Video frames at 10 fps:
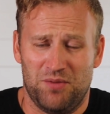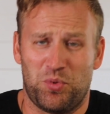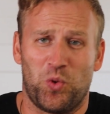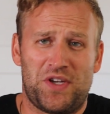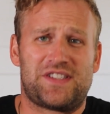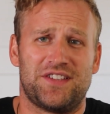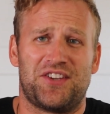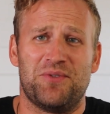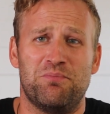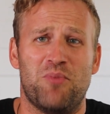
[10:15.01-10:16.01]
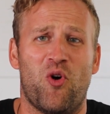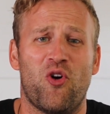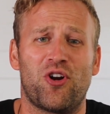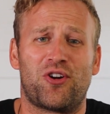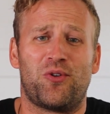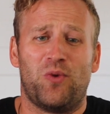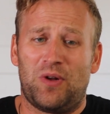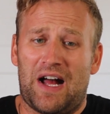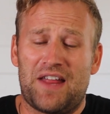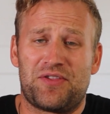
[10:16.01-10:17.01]
recently the
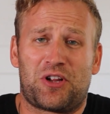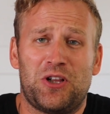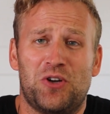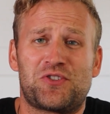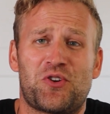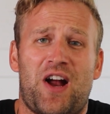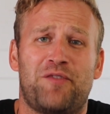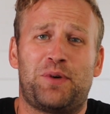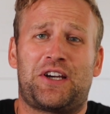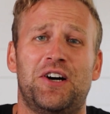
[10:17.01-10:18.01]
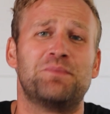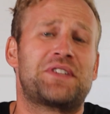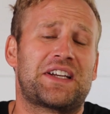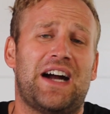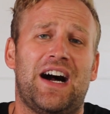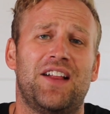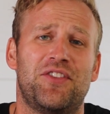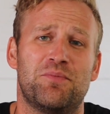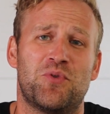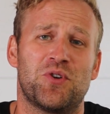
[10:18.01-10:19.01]
closer I've become to God,
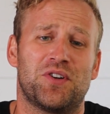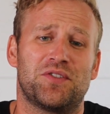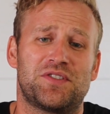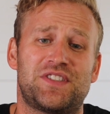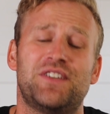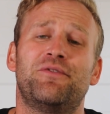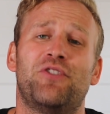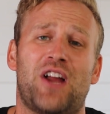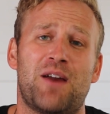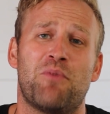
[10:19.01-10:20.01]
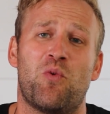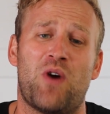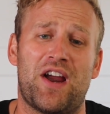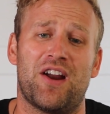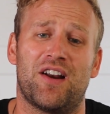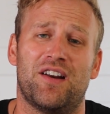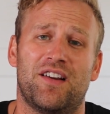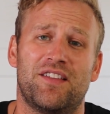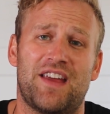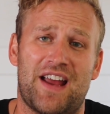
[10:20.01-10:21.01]
the more sinful I'm aware
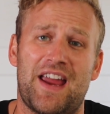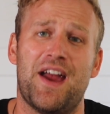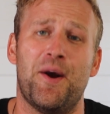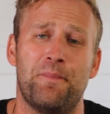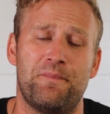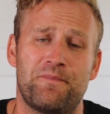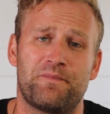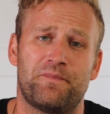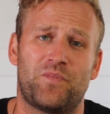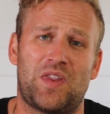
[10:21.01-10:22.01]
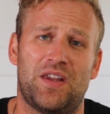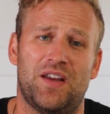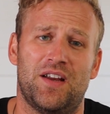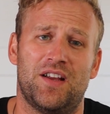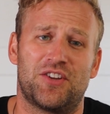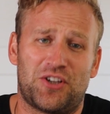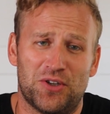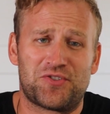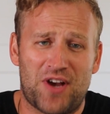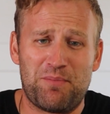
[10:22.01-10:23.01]
that I am. The
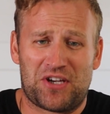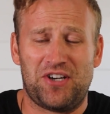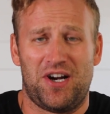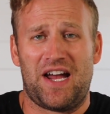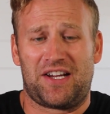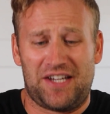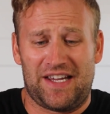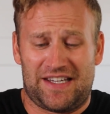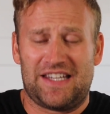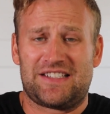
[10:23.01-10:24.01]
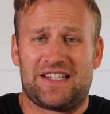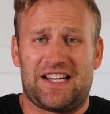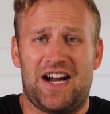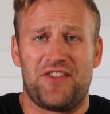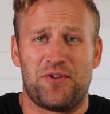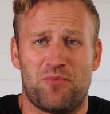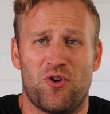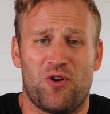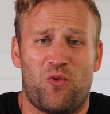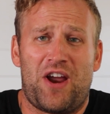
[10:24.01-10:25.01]
closer I get to God, the
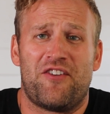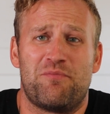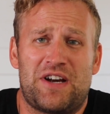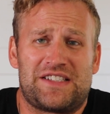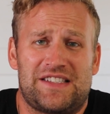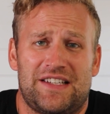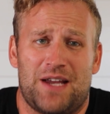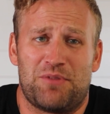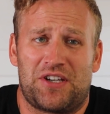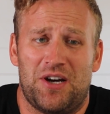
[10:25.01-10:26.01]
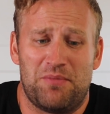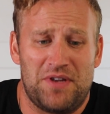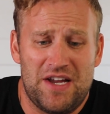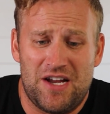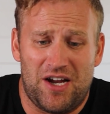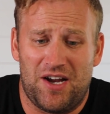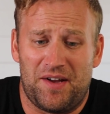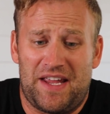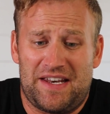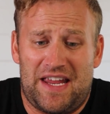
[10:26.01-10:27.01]
more aware of my sin I become.
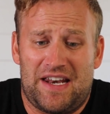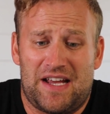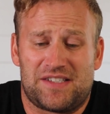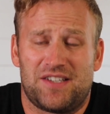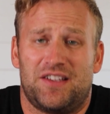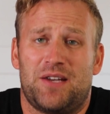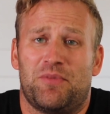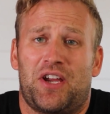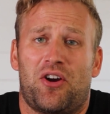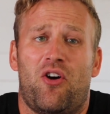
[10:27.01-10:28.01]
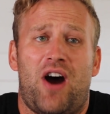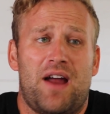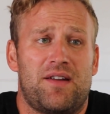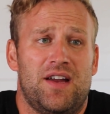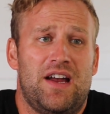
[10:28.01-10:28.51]
And I suddenly am like, oh, I